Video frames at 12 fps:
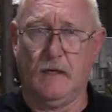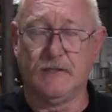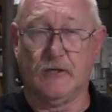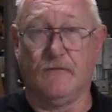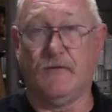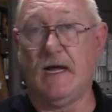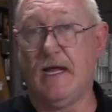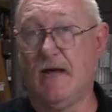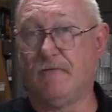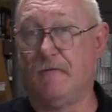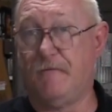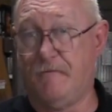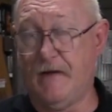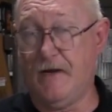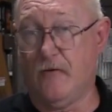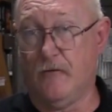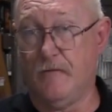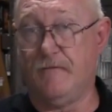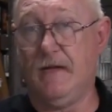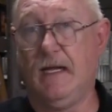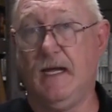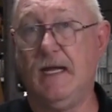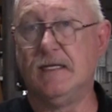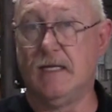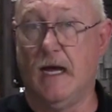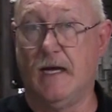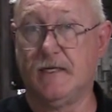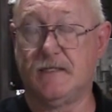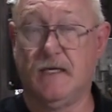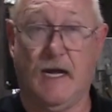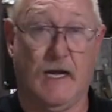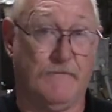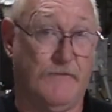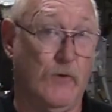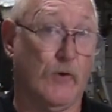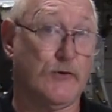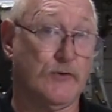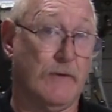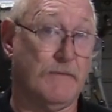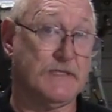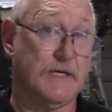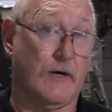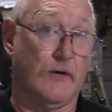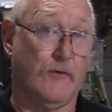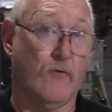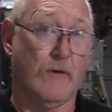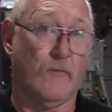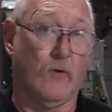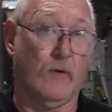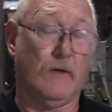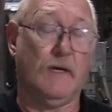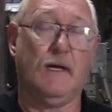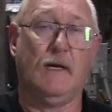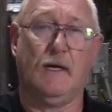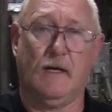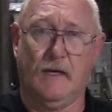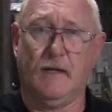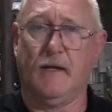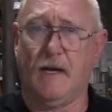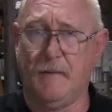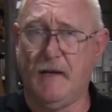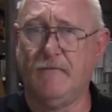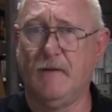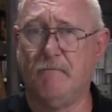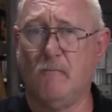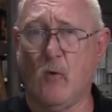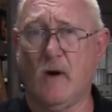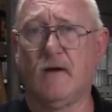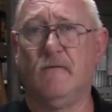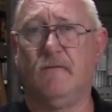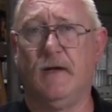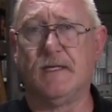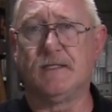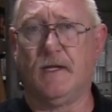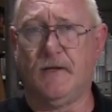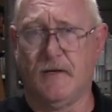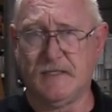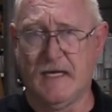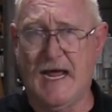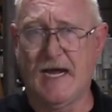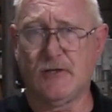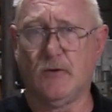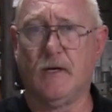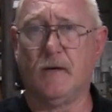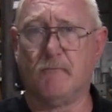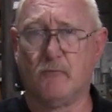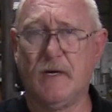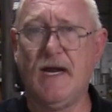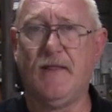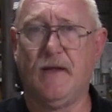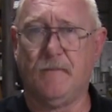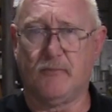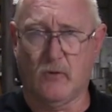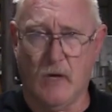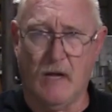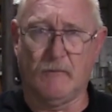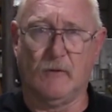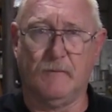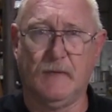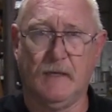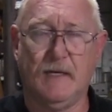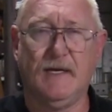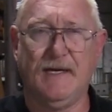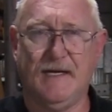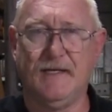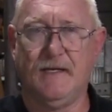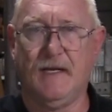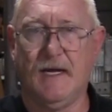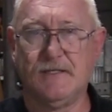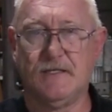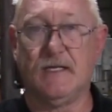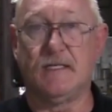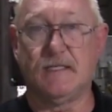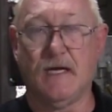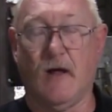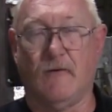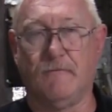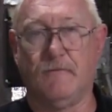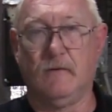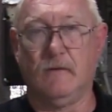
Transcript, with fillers: So if I have a failed V E test and fuel trims that are normal, then I'm even more convinced that there's actually a breathing problem in the engine itself.